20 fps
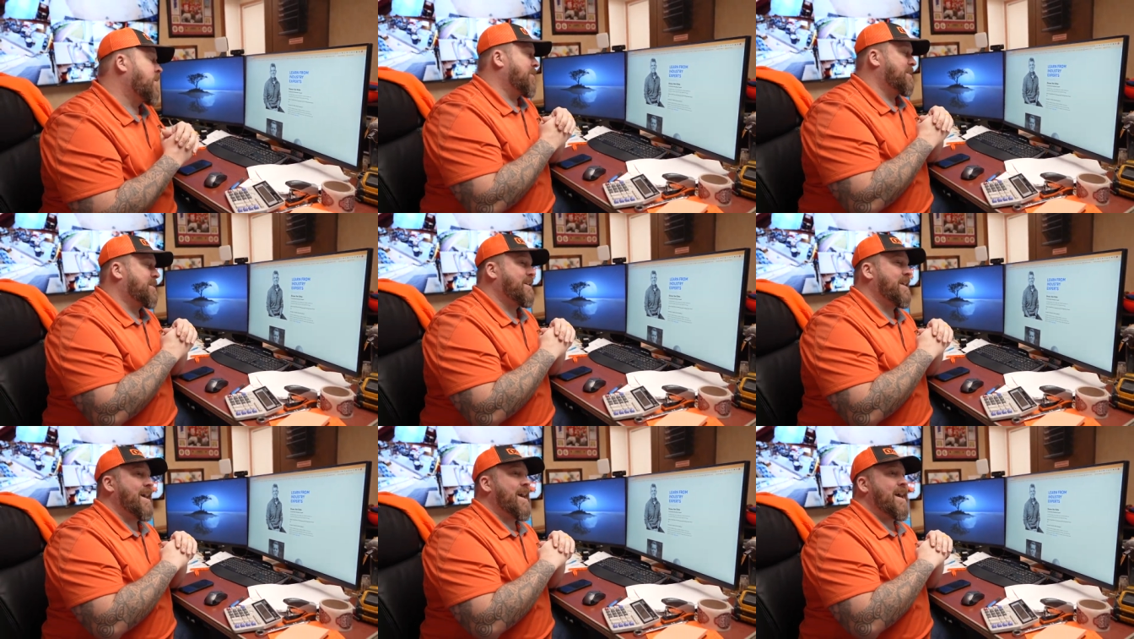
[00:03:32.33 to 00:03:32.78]

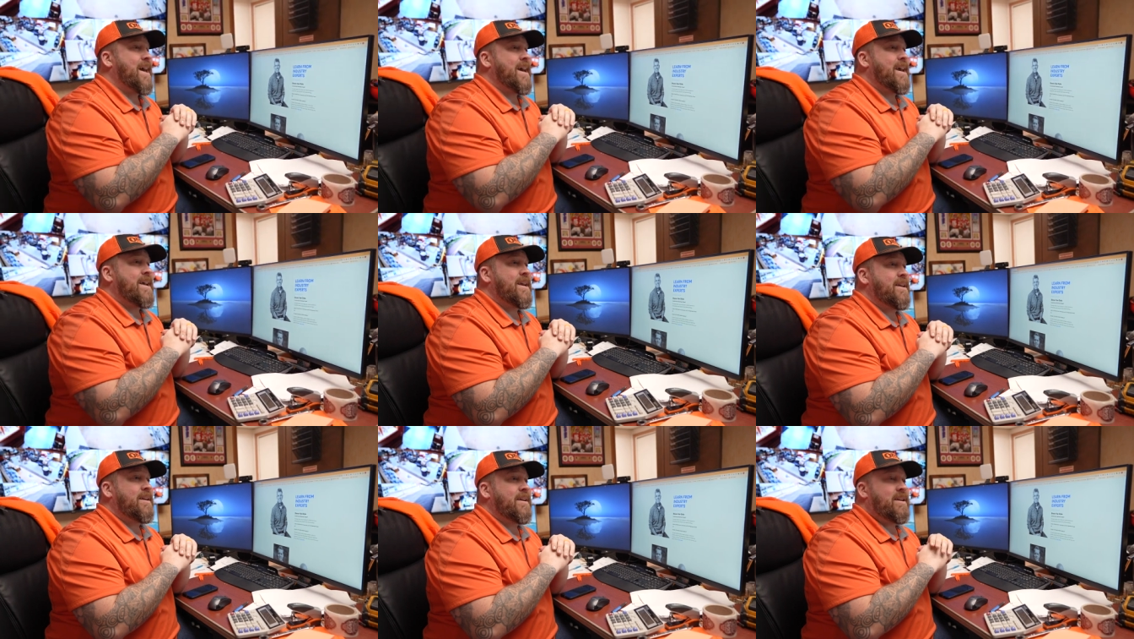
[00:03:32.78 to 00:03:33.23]
This
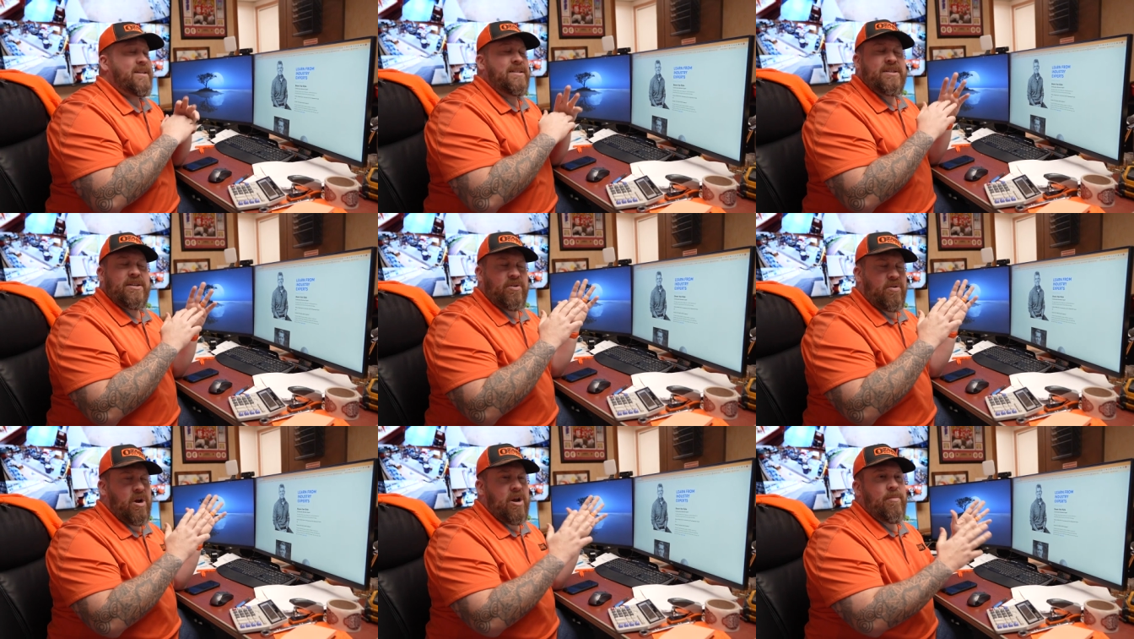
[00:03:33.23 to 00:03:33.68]
guy, he's
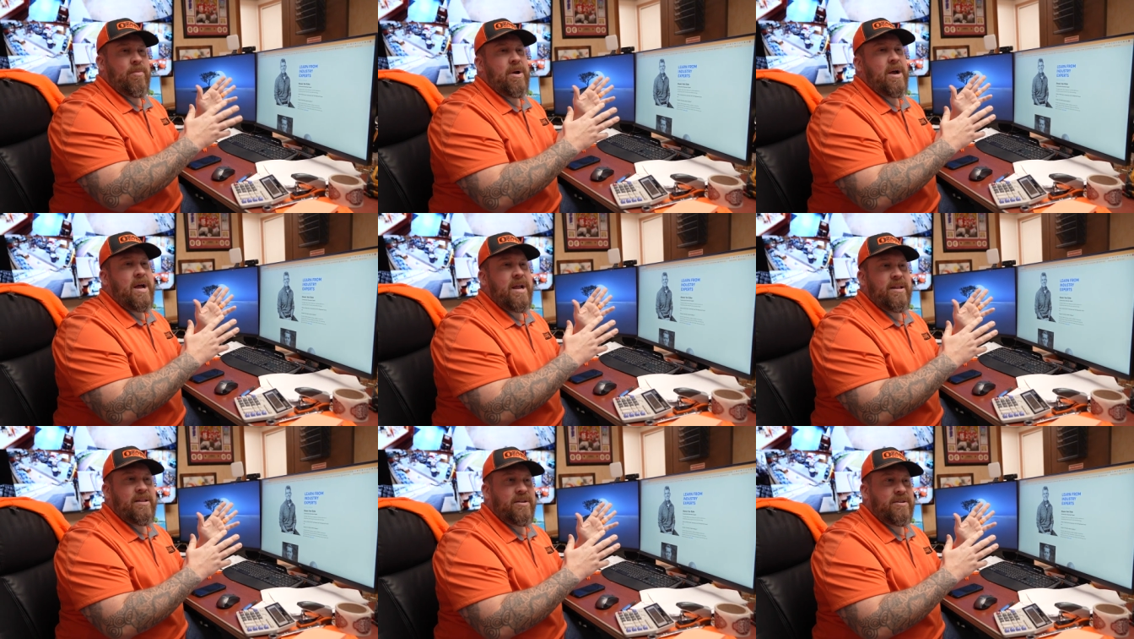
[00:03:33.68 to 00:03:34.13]
an incredible
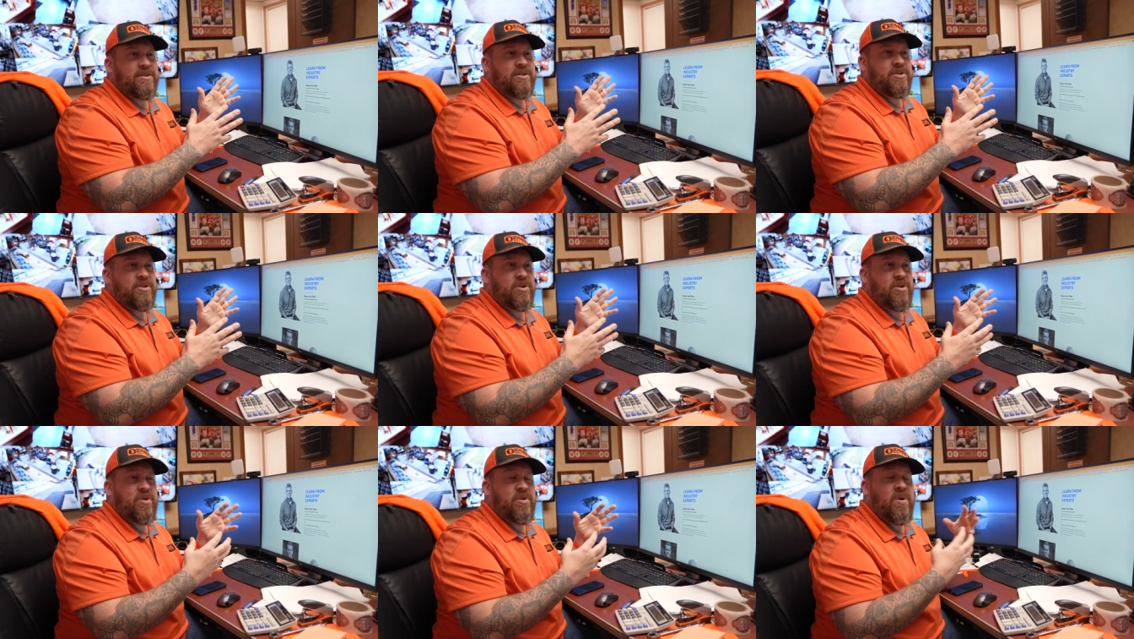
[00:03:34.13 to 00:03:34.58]
guy to listen
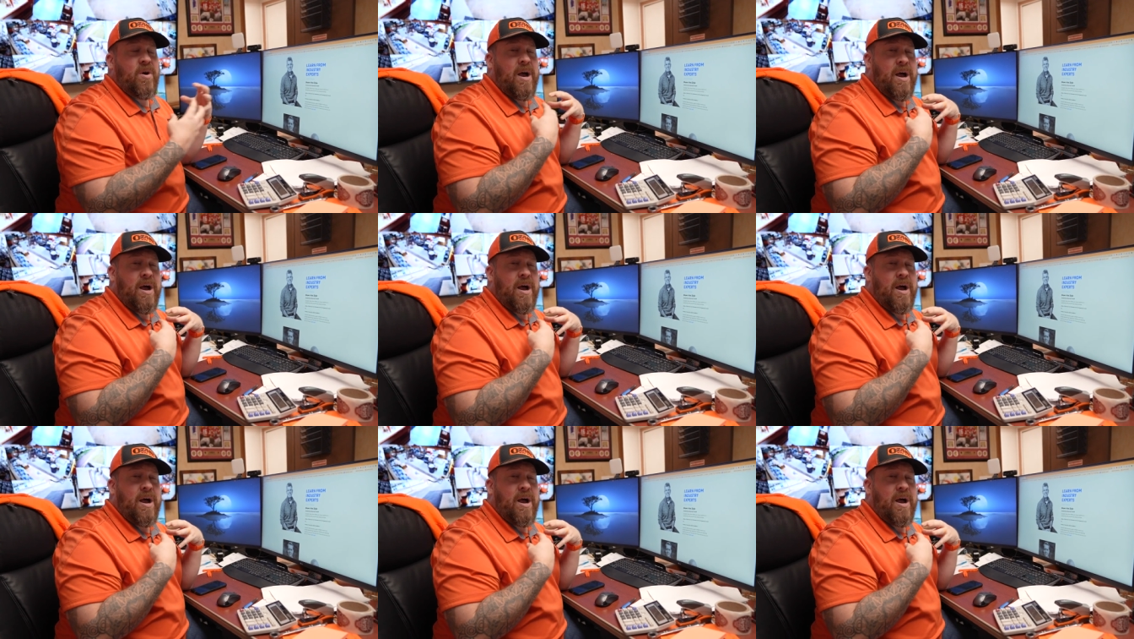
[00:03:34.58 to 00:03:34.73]
to.